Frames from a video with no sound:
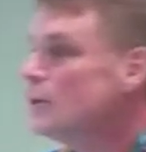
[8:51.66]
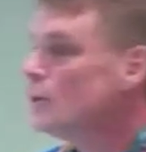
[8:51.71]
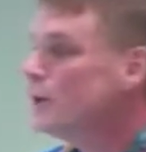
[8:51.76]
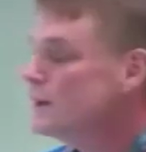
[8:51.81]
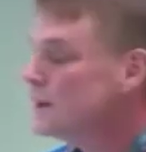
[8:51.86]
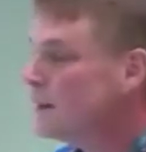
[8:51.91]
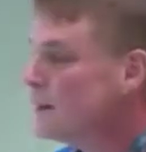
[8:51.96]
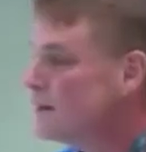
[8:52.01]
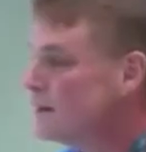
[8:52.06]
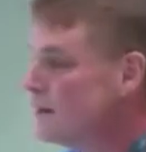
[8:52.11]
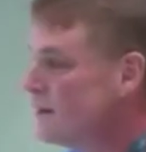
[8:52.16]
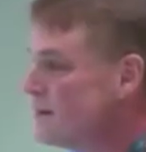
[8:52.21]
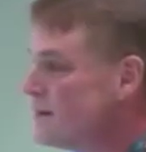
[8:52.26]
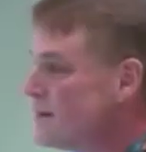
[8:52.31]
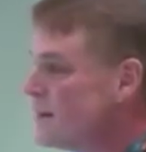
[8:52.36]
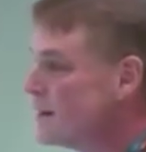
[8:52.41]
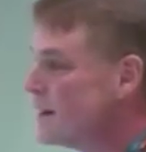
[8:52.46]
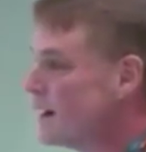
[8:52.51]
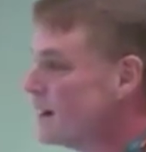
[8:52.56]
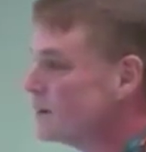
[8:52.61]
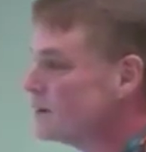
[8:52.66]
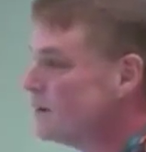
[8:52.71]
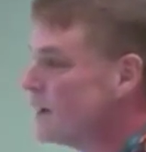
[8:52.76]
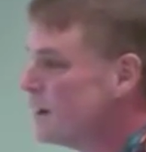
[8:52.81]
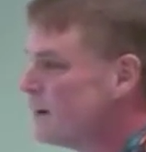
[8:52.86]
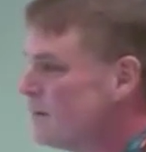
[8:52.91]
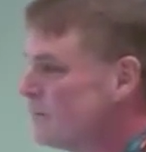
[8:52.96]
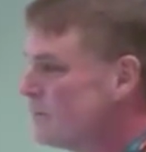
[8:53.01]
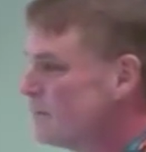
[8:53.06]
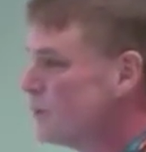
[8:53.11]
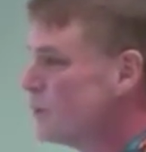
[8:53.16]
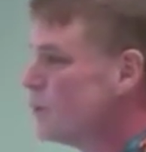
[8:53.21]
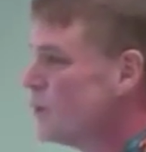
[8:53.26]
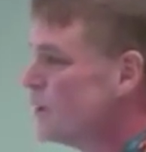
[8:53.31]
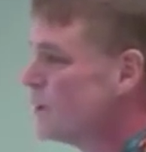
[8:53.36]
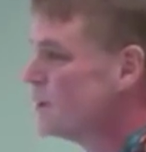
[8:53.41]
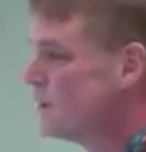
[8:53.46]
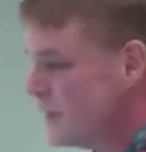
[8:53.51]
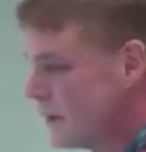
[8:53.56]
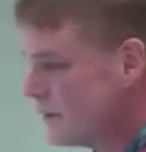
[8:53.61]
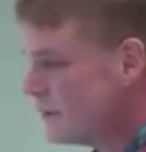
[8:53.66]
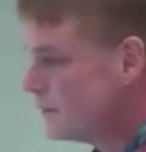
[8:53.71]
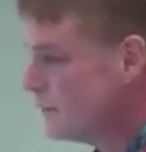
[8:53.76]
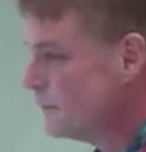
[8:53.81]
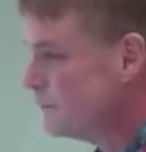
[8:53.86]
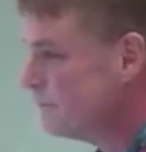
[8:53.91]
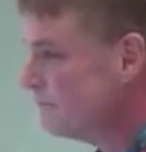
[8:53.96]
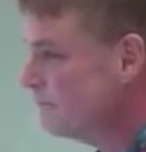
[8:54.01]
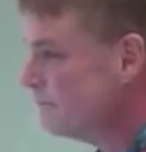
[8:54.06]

We learned that our love for one another,